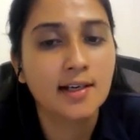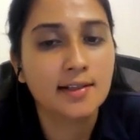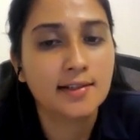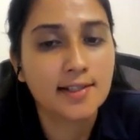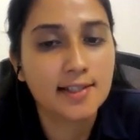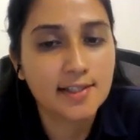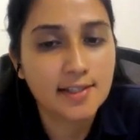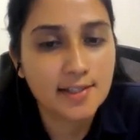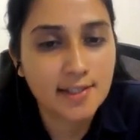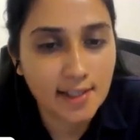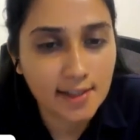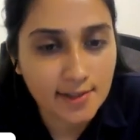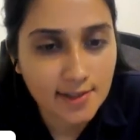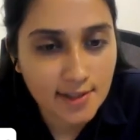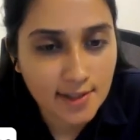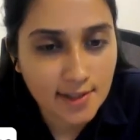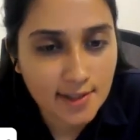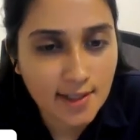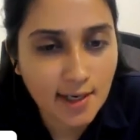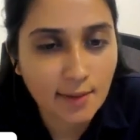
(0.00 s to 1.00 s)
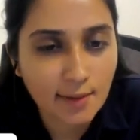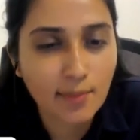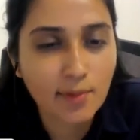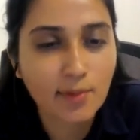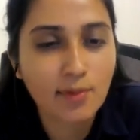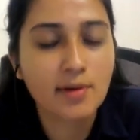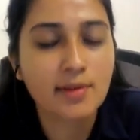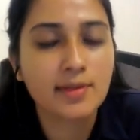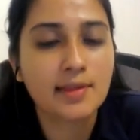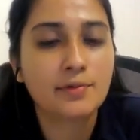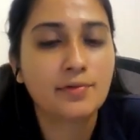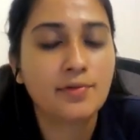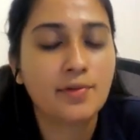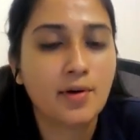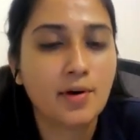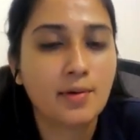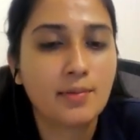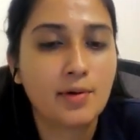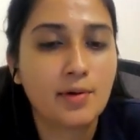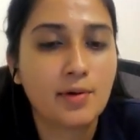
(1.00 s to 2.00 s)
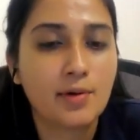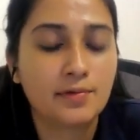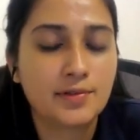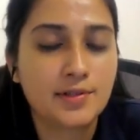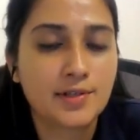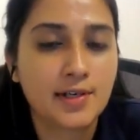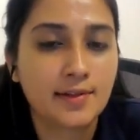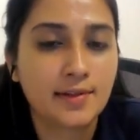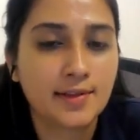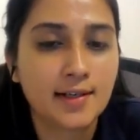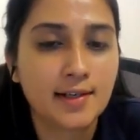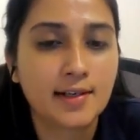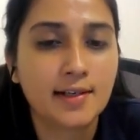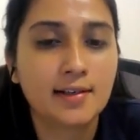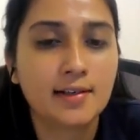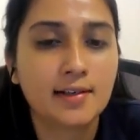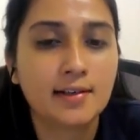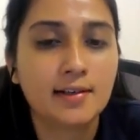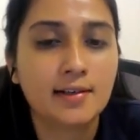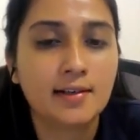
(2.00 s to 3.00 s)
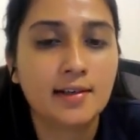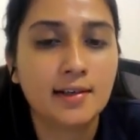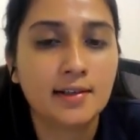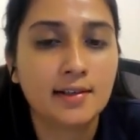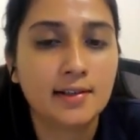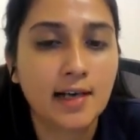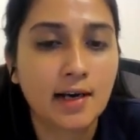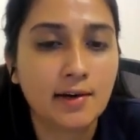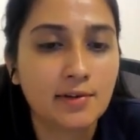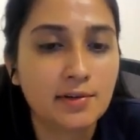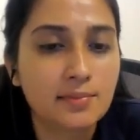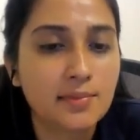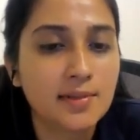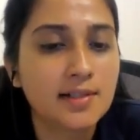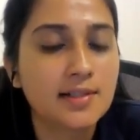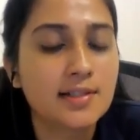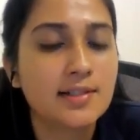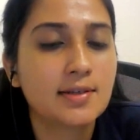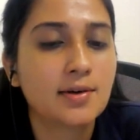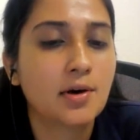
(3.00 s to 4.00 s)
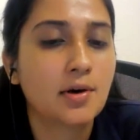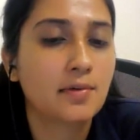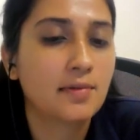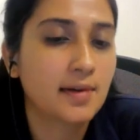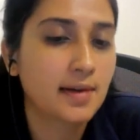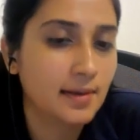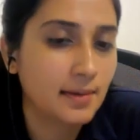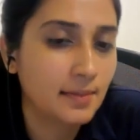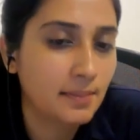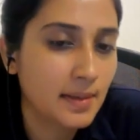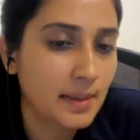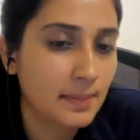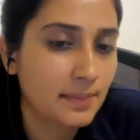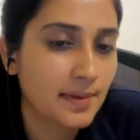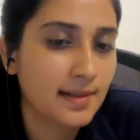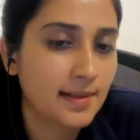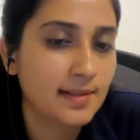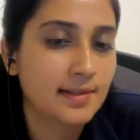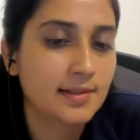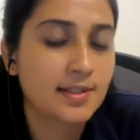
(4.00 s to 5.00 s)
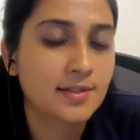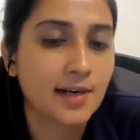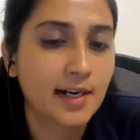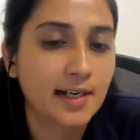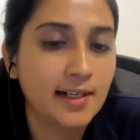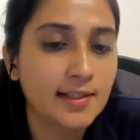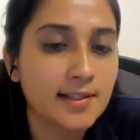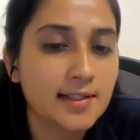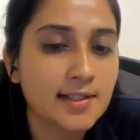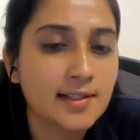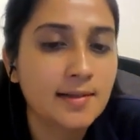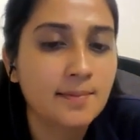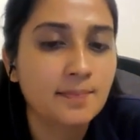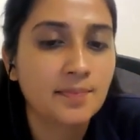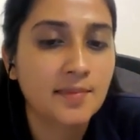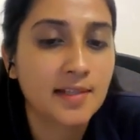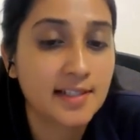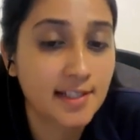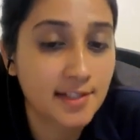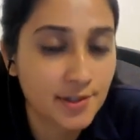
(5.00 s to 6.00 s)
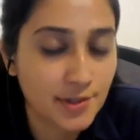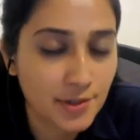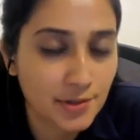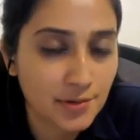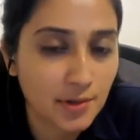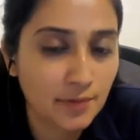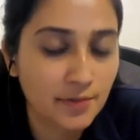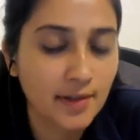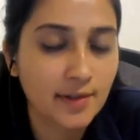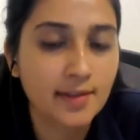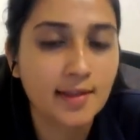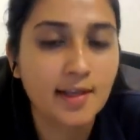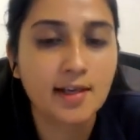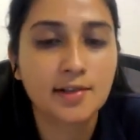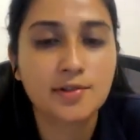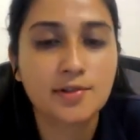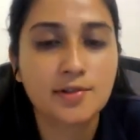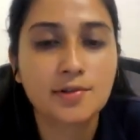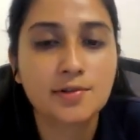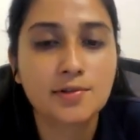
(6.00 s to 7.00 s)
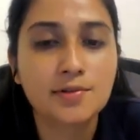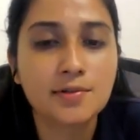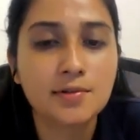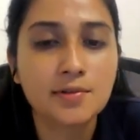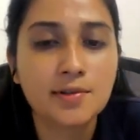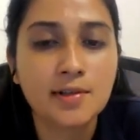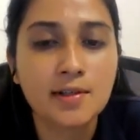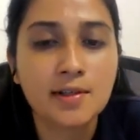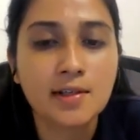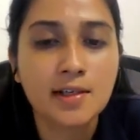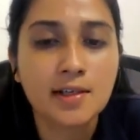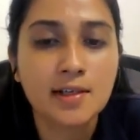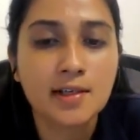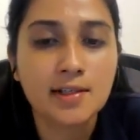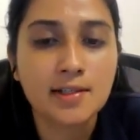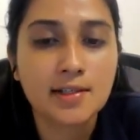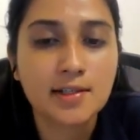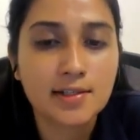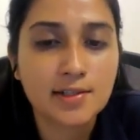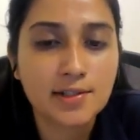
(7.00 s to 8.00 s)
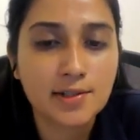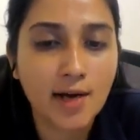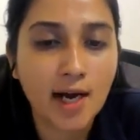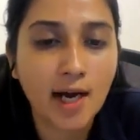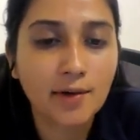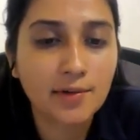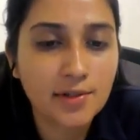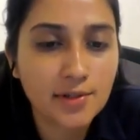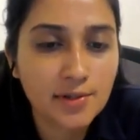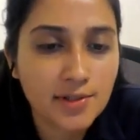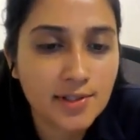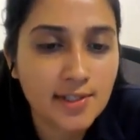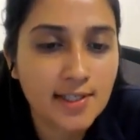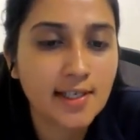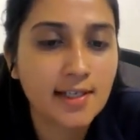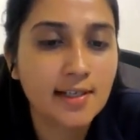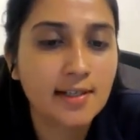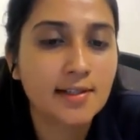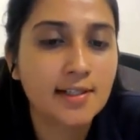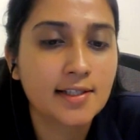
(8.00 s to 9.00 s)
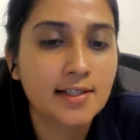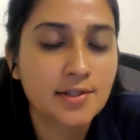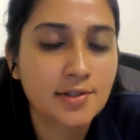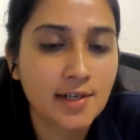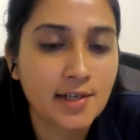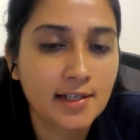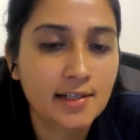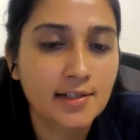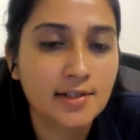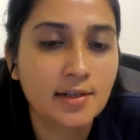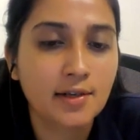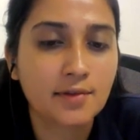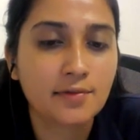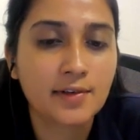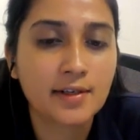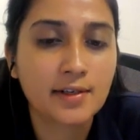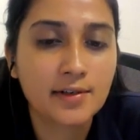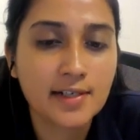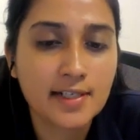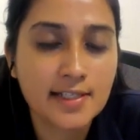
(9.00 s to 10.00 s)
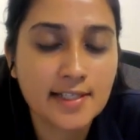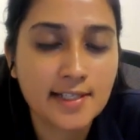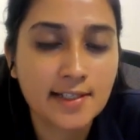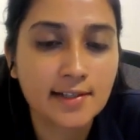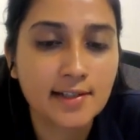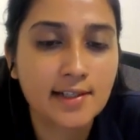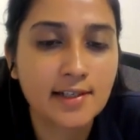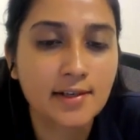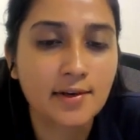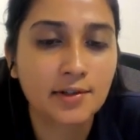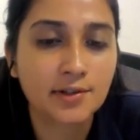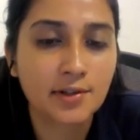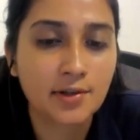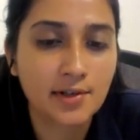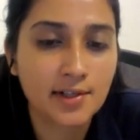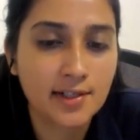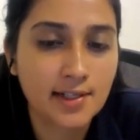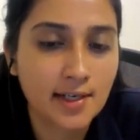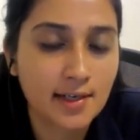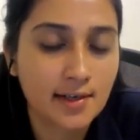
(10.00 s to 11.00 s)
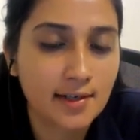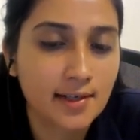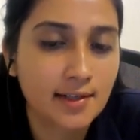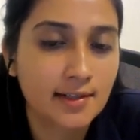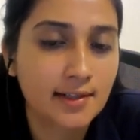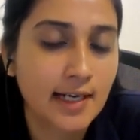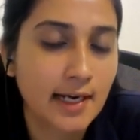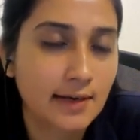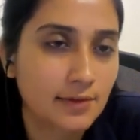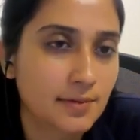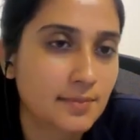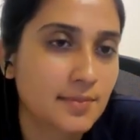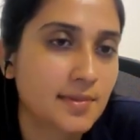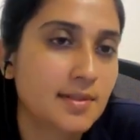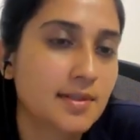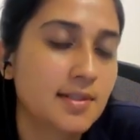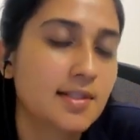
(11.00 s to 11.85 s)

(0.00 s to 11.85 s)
These changes are more in the form of strengthening governments over people's rights. This is true of India too. So how do you see this trend of increasingly authoritarian governments?